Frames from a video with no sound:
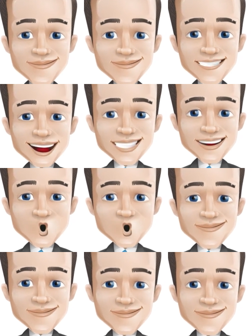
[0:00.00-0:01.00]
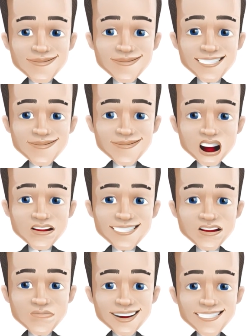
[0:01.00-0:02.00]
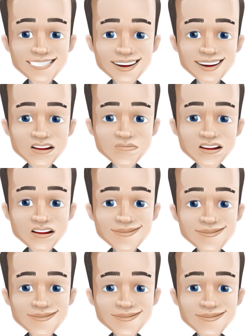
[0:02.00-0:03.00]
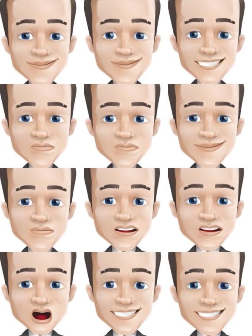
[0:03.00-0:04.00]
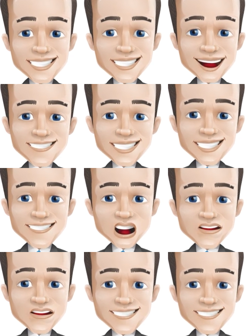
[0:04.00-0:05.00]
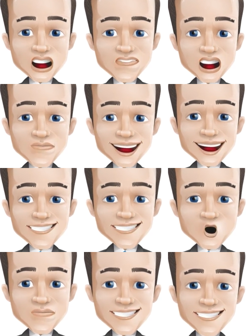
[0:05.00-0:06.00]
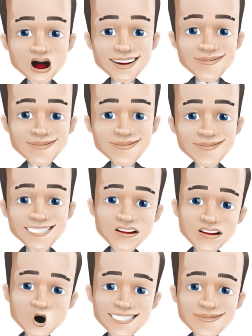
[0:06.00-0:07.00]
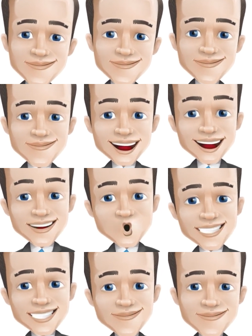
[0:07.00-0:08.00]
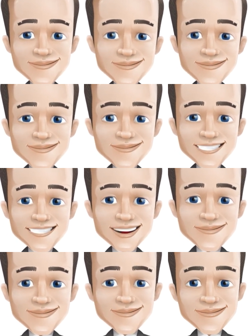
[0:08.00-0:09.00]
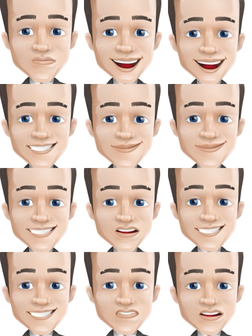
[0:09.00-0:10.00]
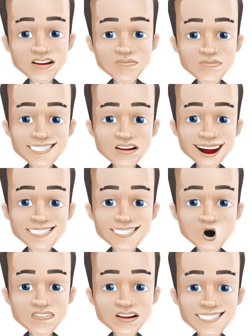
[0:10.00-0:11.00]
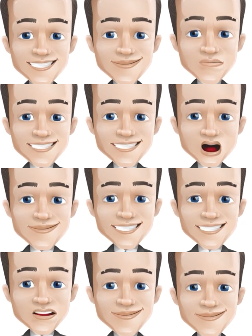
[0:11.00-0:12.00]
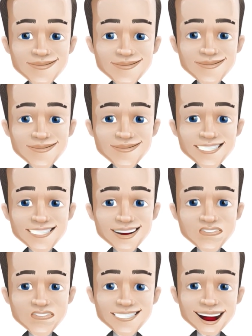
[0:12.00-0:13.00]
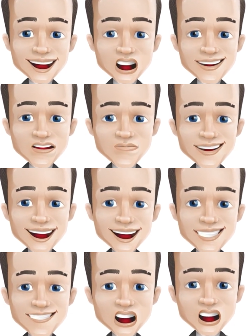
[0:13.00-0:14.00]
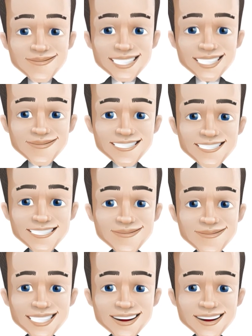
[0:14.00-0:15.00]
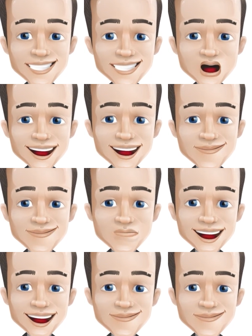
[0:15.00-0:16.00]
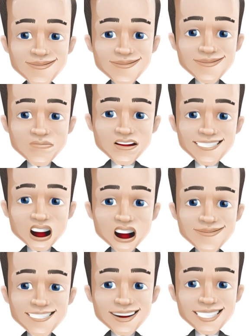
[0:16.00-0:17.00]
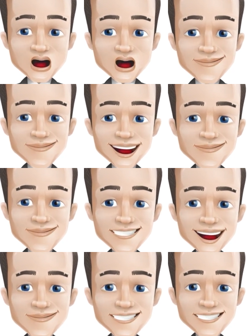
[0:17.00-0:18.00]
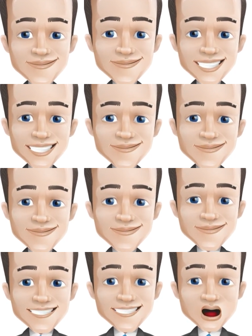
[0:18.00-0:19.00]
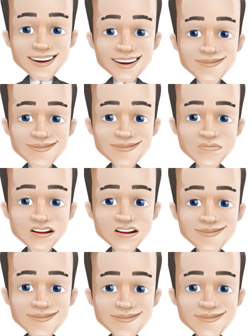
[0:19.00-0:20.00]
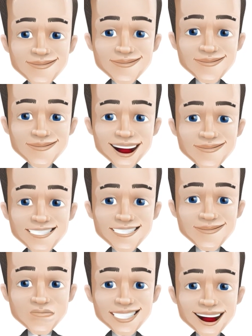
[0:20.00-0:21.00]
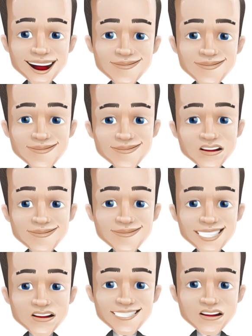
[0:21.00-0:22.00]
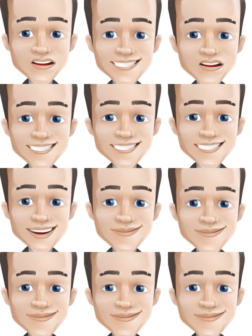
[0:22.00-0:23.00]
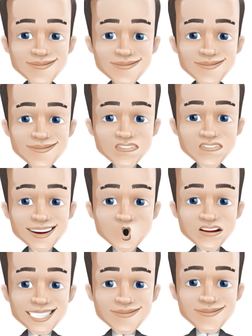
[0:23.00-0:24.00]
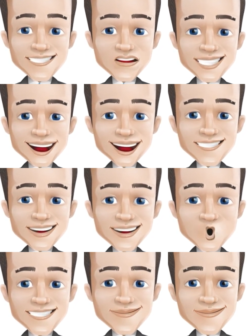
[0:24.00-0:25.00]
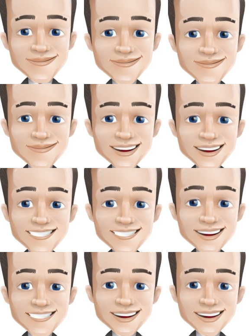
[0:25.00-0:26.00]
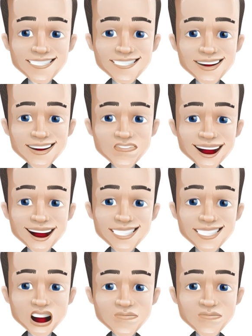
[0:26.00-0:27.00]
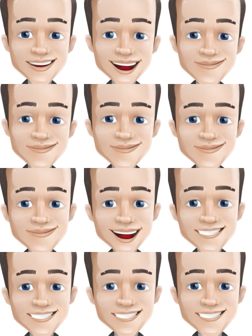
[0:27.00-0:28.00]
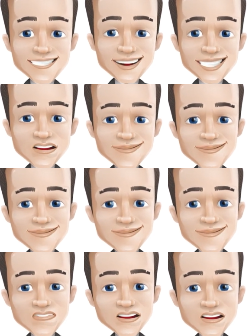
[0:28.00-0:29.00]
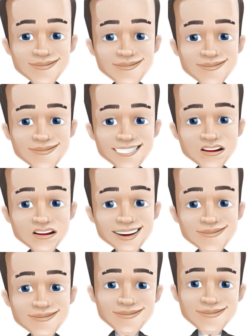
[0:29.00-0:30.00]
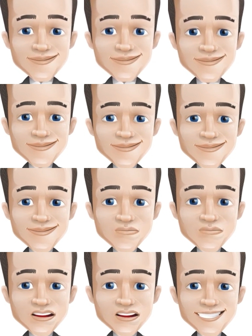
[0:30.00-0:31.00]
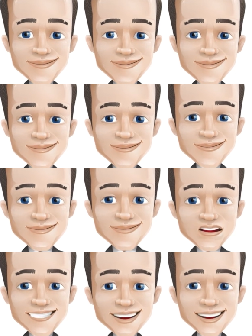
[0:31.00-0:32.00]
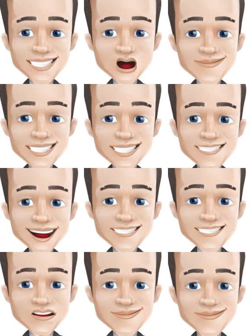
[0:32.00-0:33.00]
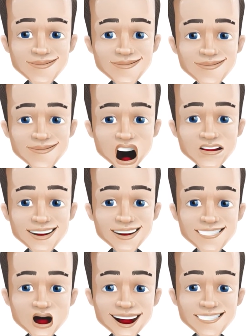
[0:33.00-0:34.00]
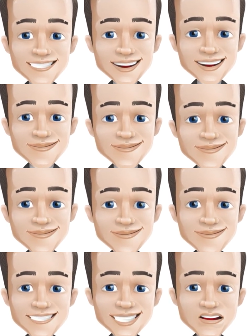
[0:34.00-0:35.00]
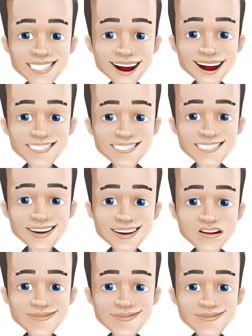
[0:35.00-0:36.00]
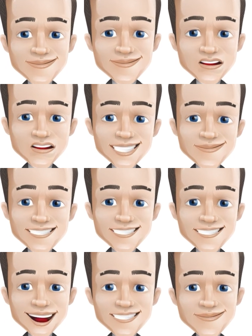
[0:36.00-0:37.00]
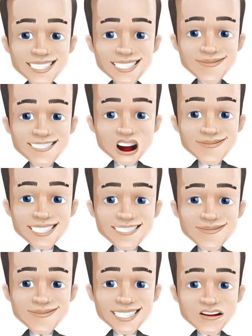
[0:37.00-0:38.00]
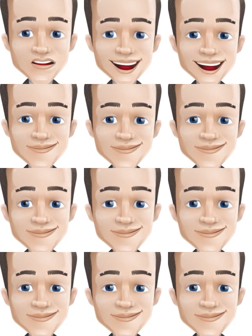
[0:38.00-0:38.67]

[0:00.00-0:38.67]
How do they use it? Stocks are riskier than bonds, but the reward for investing in stocks over the long term is greater, supposedly, and usually. Still, bonds can outperform stocks over a short period of time. Safe haven demand shows the difference between Treasury bond and stock returns of the past 20 trading days. Bonds do better when investors are scared. The Fear and Greed Index uses increasing safe haven demand as a signal for fear. This interpretation of this ratio is done by CNN, and they take a 20-day